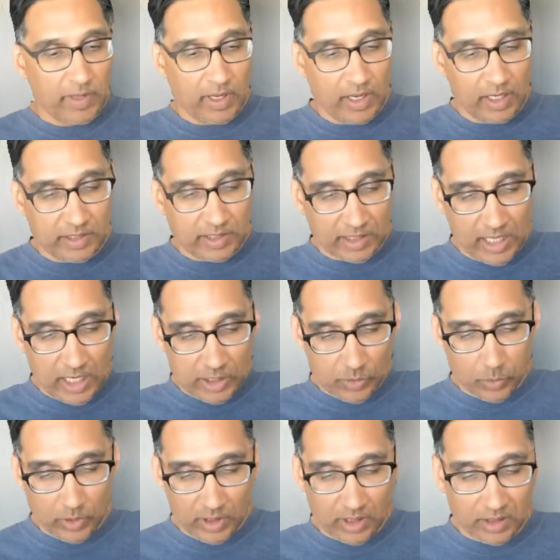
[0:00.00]
it's a case
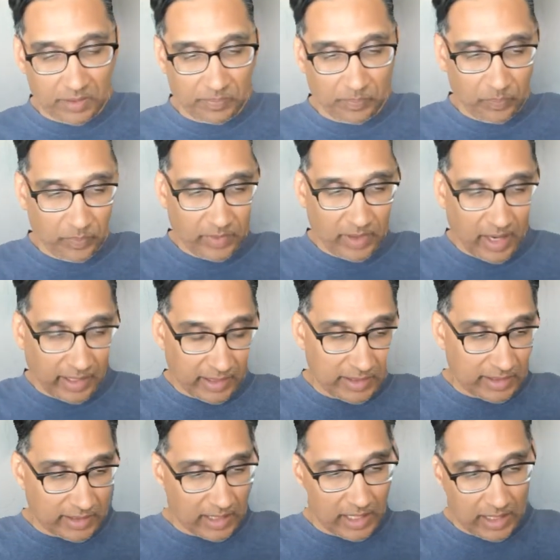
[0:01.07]
where I can
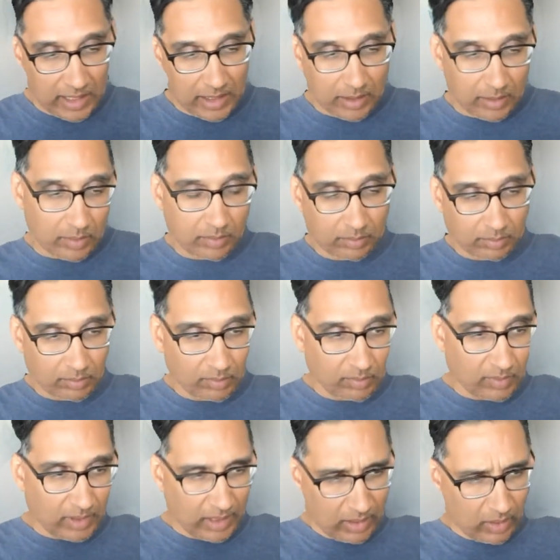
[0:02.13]
say
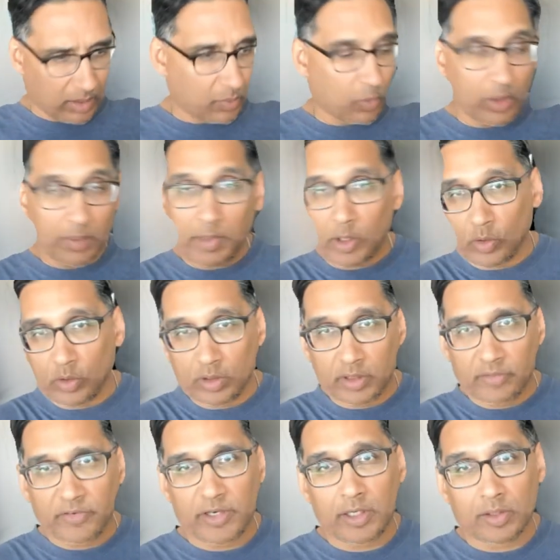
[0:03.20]
in one of my earlier
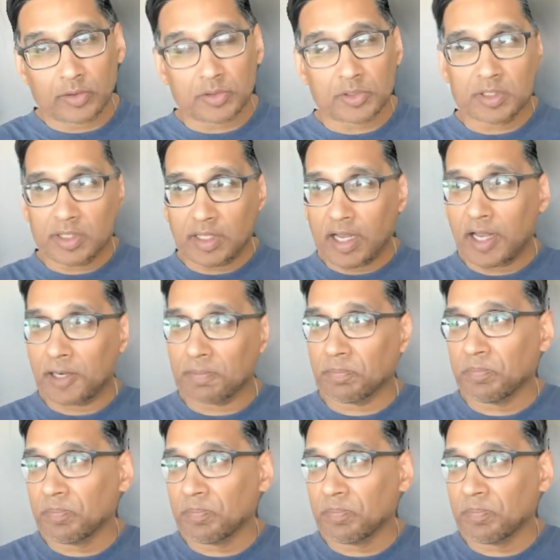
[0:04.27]
videos that